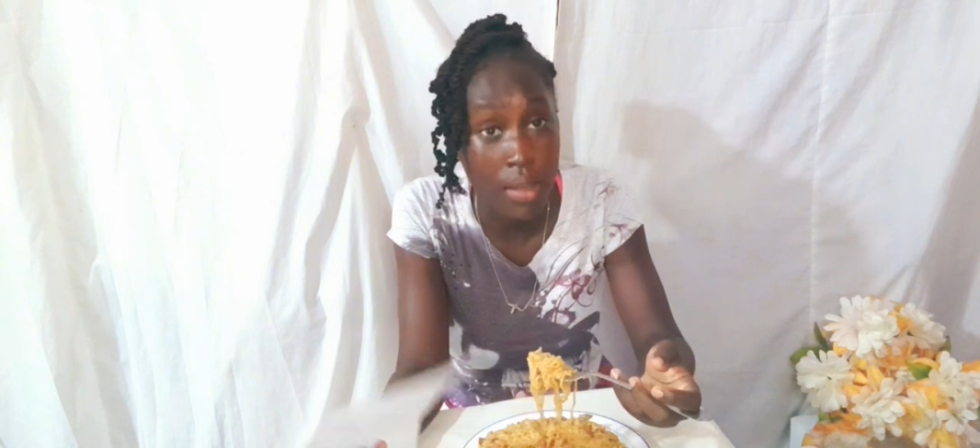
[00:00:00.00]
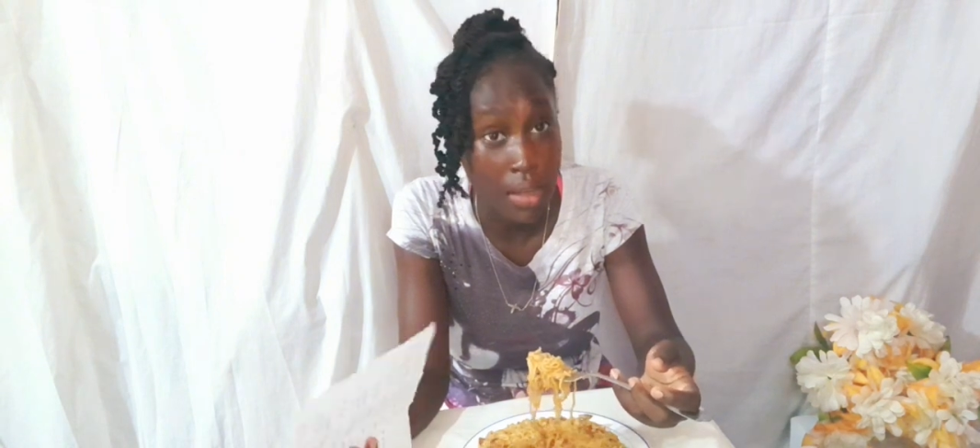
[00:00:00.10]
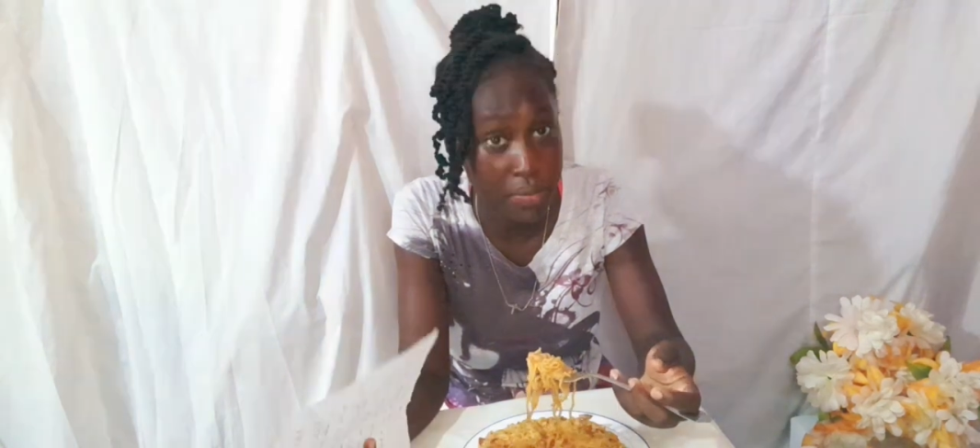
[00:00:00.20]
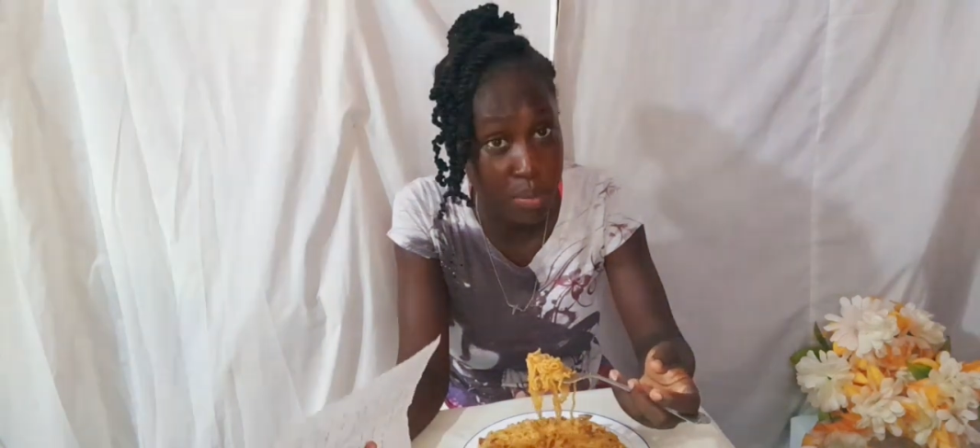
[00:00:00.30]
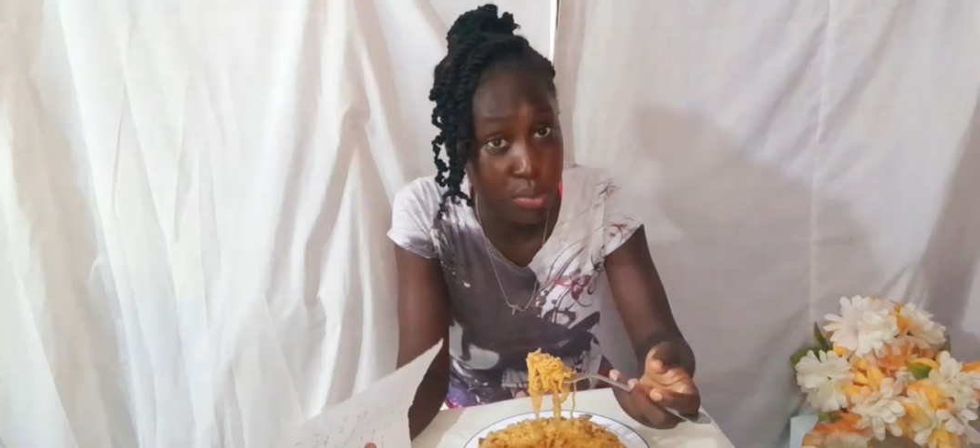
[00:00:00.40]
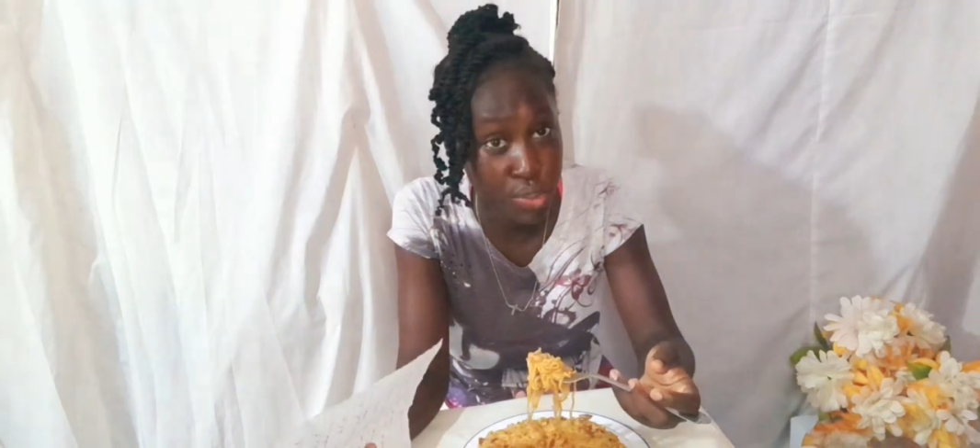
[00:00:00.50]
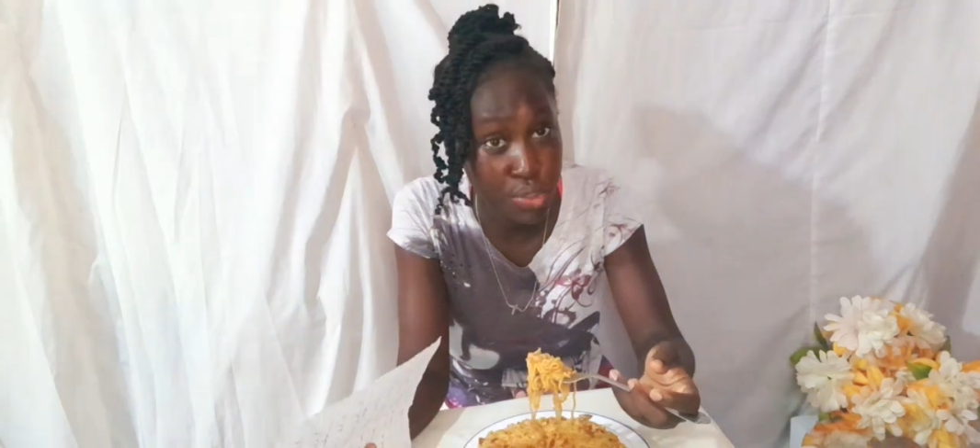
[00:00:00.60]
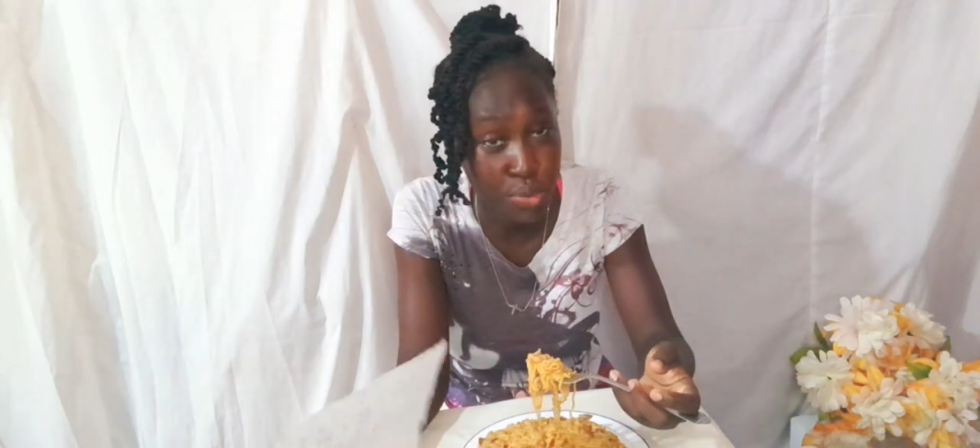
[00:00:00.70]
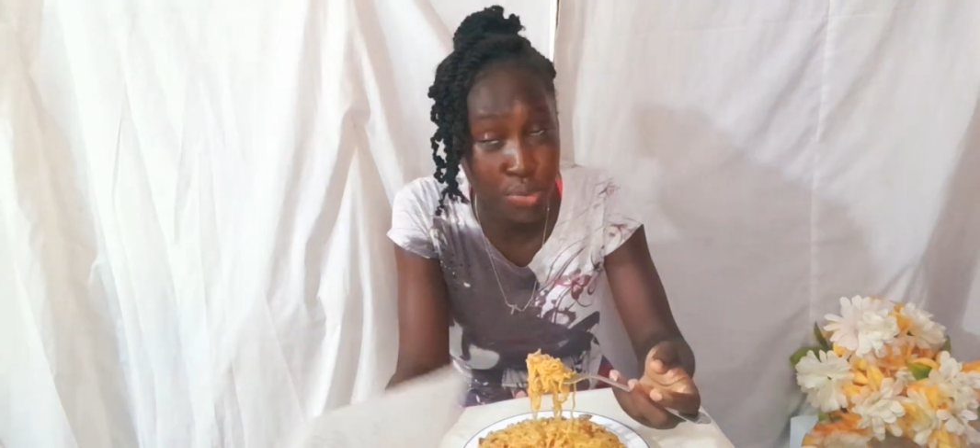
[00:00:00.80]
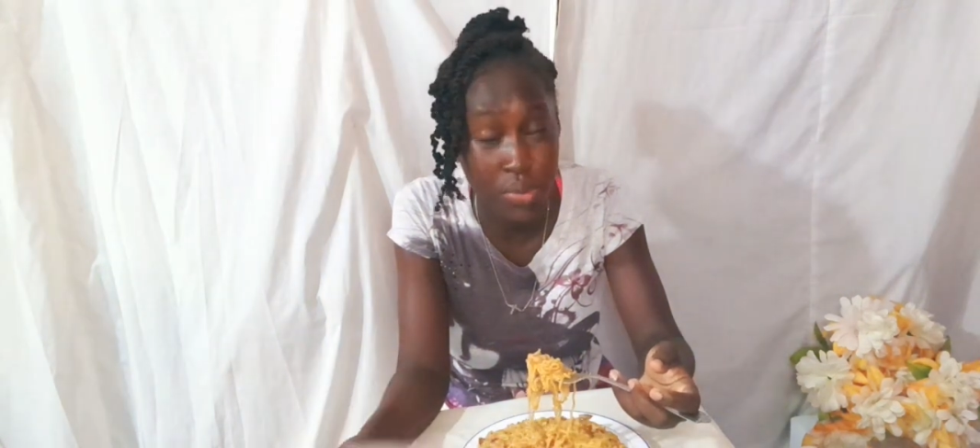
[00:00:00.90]
I have to push
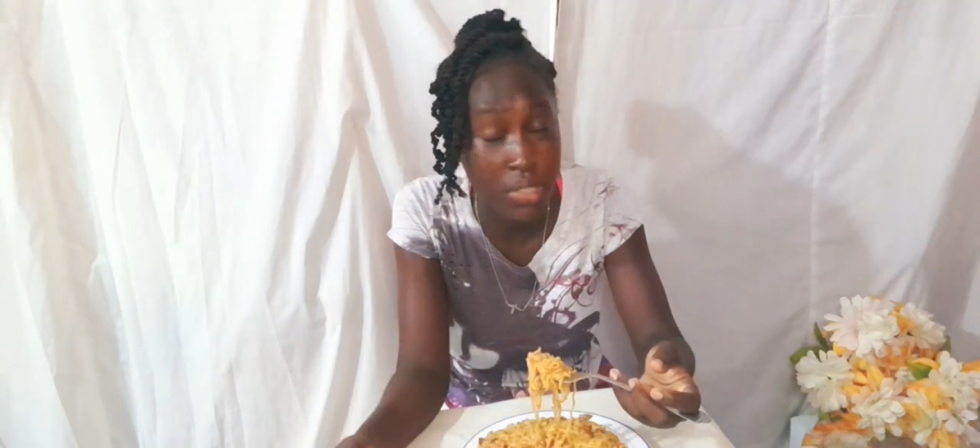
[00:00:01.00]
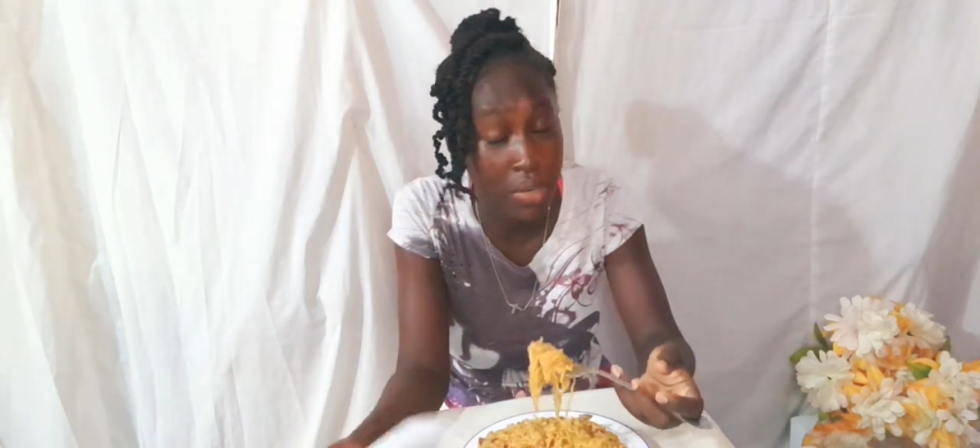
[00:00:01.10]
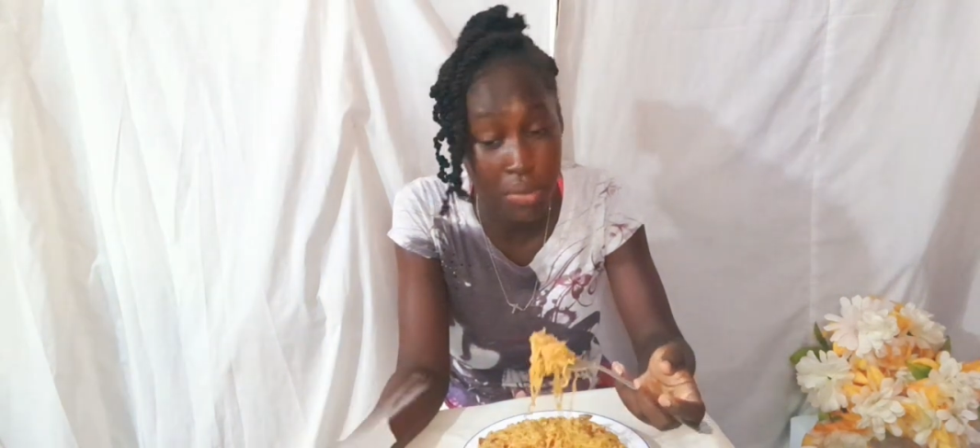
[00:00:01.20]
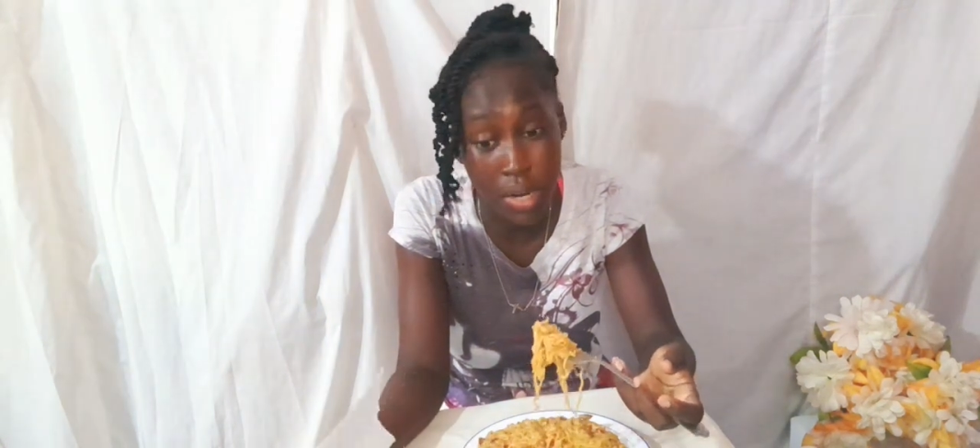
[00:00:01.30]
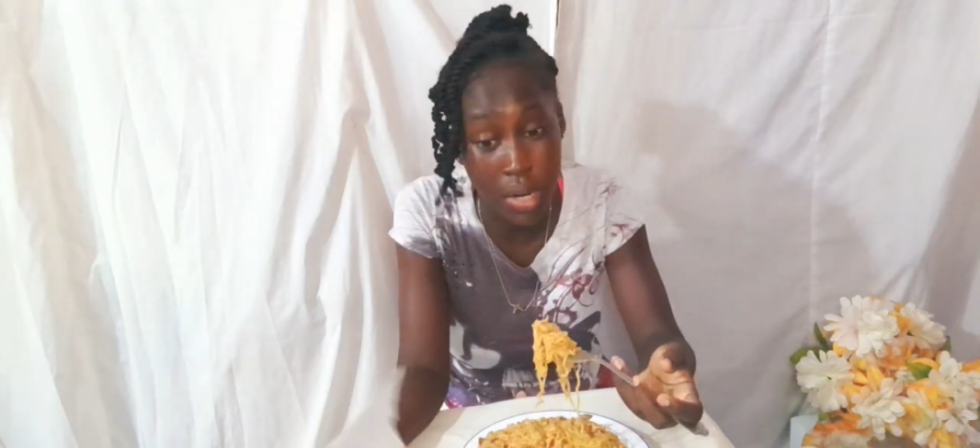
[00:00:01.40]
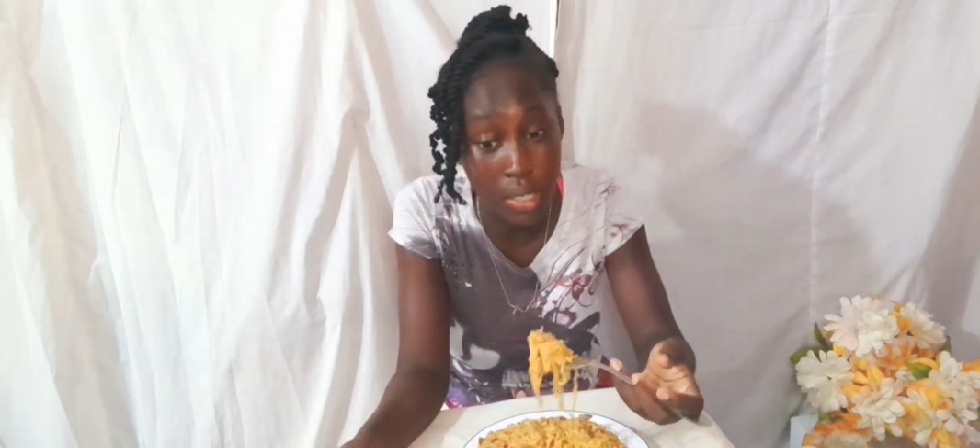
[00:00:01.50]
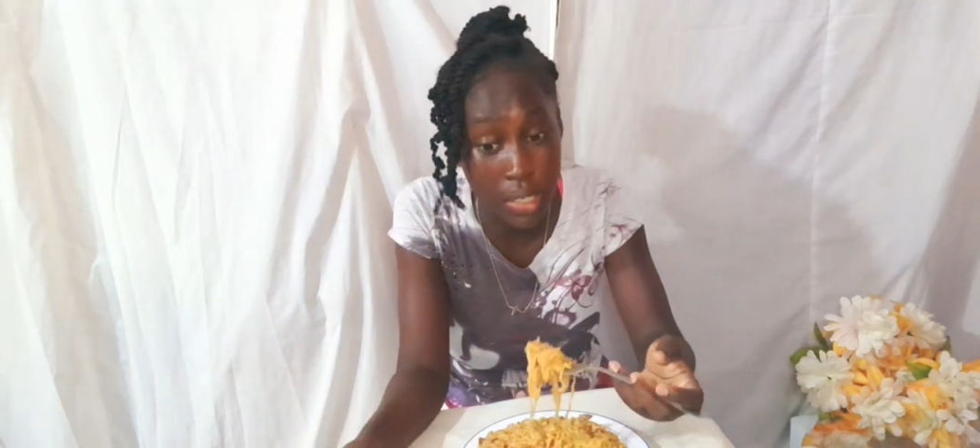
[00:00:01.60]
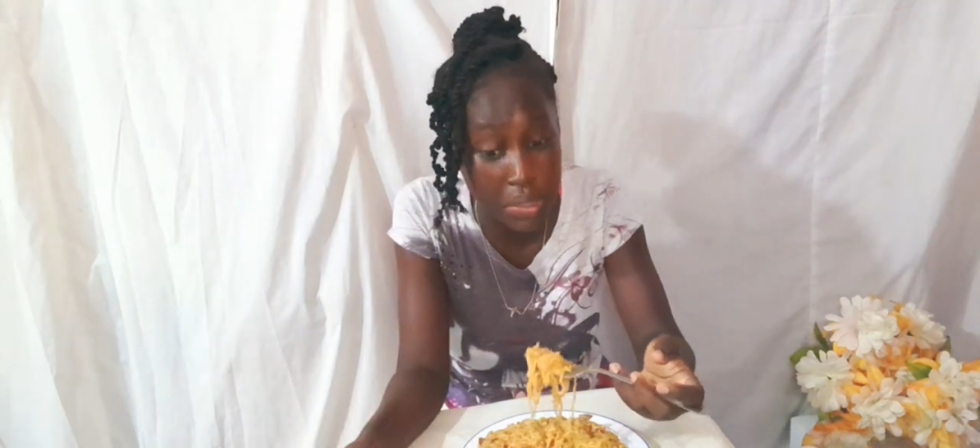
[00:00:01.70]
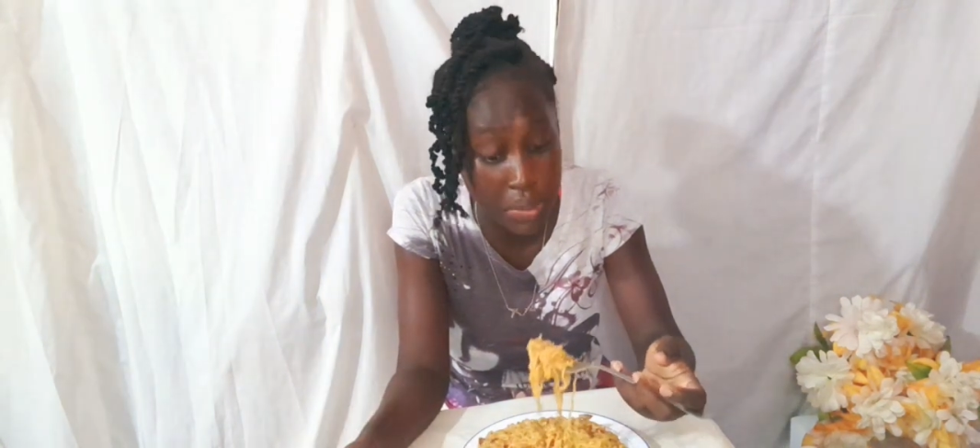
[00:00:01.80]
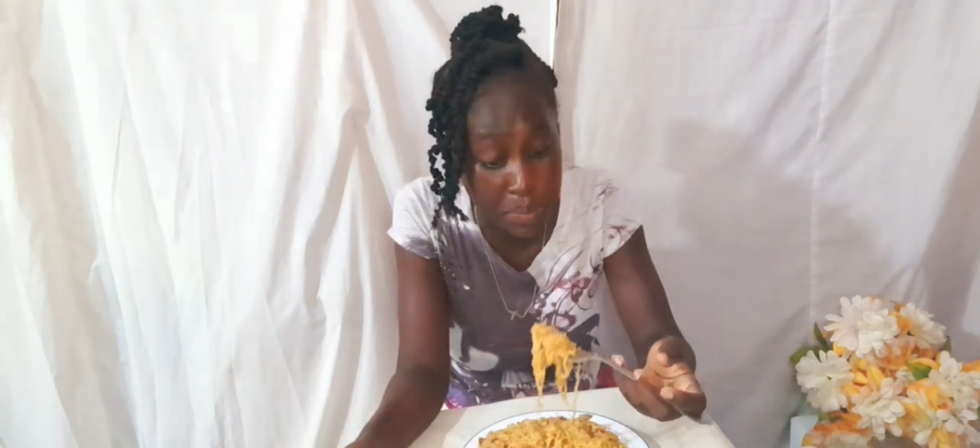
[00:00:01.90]
forward
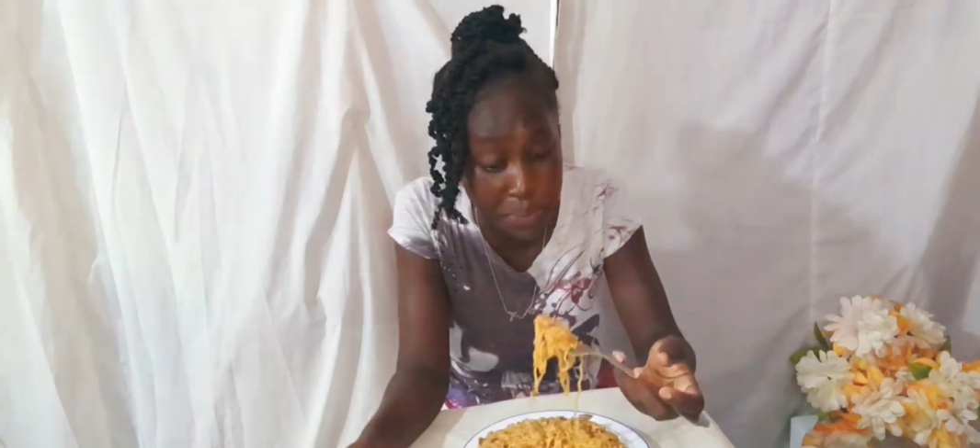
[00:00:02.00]
regardless.